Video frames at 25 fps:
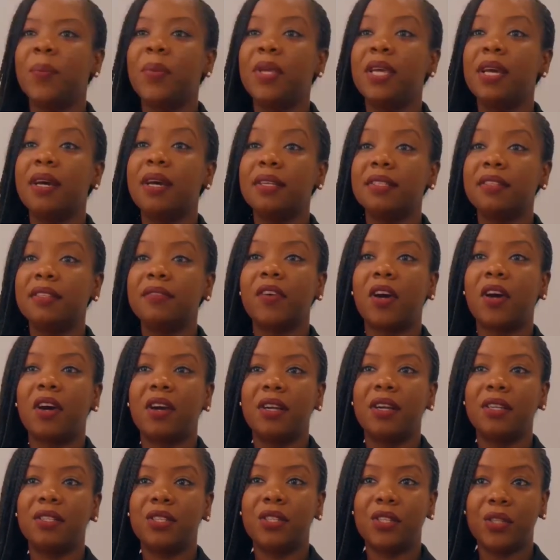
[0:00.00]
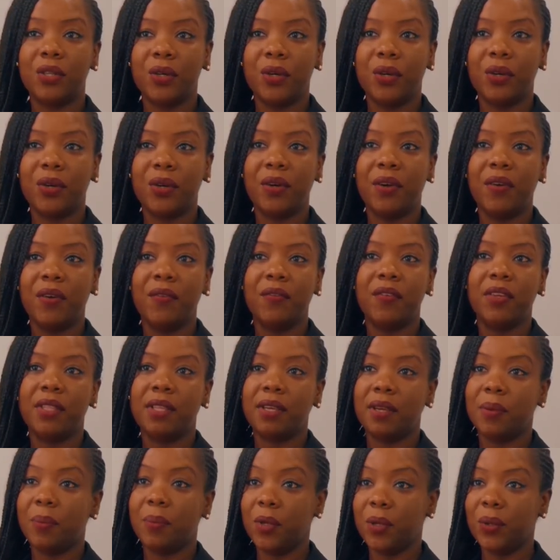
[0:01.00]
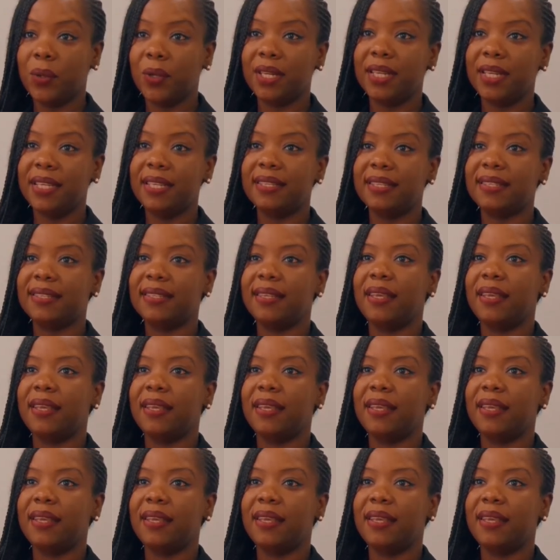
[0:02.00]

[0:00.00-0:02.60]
because of our concern for the communities